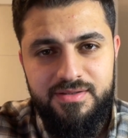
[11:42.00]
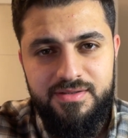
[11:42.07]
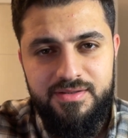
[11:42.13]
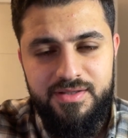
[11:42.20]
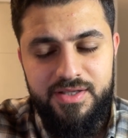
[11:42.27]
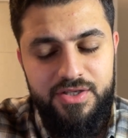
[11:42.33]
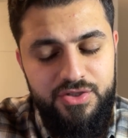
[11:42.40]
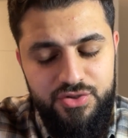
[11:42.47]

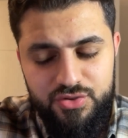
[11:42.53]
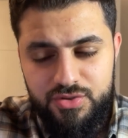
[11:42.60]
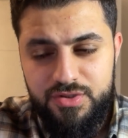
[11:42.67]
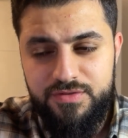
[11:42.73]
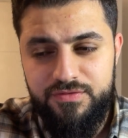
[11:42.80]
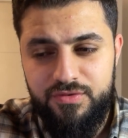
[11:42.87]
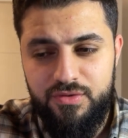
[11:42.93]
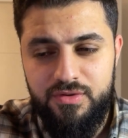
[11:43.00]
They're
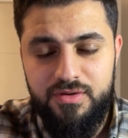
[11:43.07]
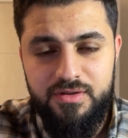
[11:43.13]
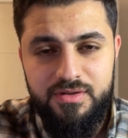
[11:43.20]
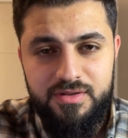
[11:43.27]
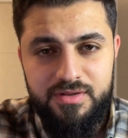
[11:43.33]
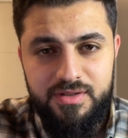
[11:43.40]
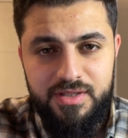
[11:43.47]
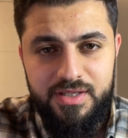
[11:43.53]
useful
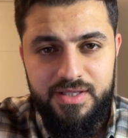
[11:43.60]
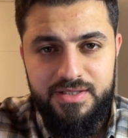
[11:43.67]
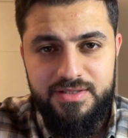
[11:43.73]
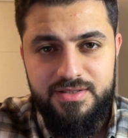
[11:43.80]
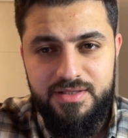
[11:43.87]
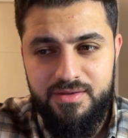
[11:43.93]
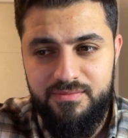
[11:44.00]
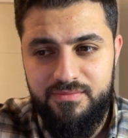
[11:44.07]
in
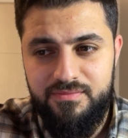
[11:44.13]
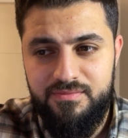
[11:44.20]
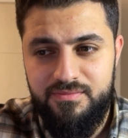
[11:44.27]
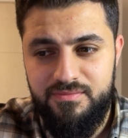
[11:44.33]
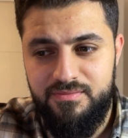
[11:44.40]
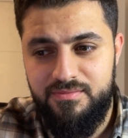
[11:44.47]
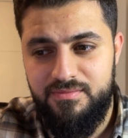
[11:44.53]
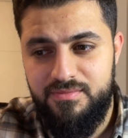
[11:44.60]
some
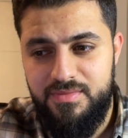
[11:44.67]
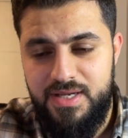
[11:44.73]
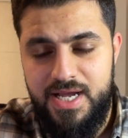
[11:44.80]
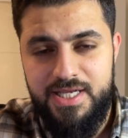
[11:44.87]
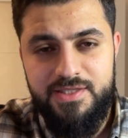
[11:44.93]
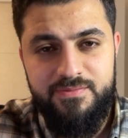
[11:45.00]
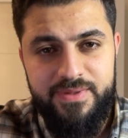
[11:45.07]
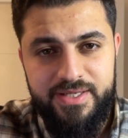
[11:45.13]

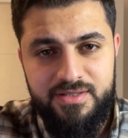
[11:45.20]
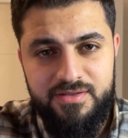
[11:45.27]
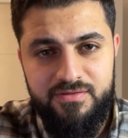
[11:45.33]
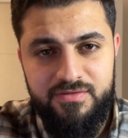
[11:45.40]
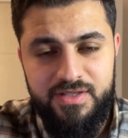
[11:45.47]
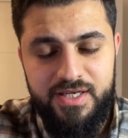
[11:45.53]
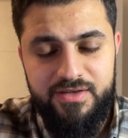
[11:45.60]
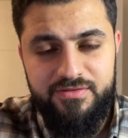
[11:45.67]
aspects of
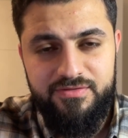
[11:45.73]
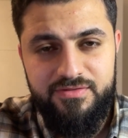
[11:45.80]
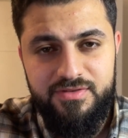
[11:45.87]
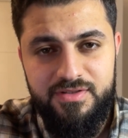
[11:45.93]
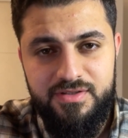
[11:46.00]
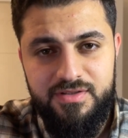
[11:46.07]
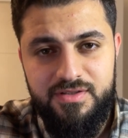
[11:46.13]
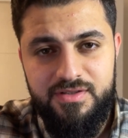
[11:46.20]
life,
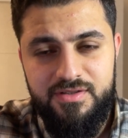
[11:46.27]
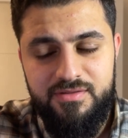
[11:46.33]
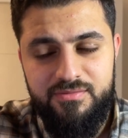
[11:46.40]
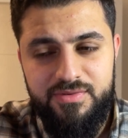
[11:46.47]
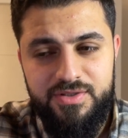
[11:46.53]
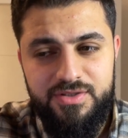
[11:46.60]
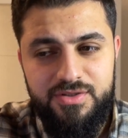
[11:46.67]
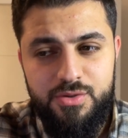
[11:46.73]

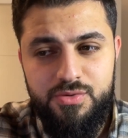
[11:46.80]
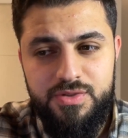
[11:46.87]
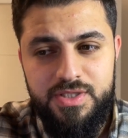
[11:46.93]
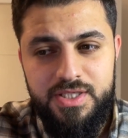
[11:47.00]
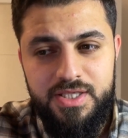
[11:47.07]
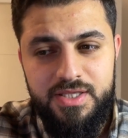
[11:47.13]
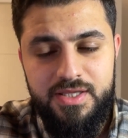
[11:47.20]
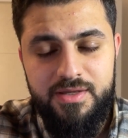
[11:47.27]
but you don't
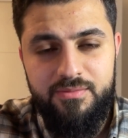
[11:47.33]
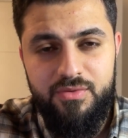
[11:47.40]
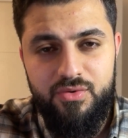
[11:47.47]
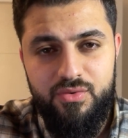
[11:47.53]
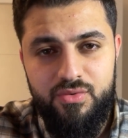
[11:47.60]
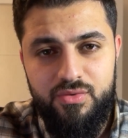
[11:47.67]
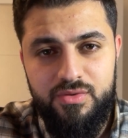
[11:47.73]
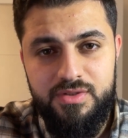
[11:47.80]
need them
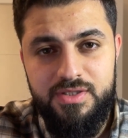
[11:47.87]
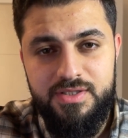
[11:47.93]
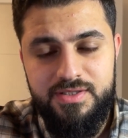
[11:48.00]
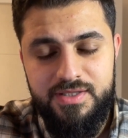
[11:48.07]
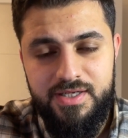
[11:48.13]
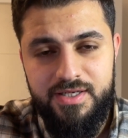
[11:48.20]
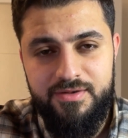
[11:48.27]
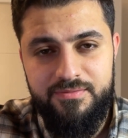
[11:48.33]
all the
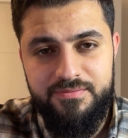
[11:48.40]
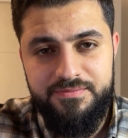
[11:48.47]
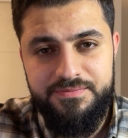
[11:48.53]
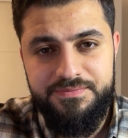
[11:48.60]
time.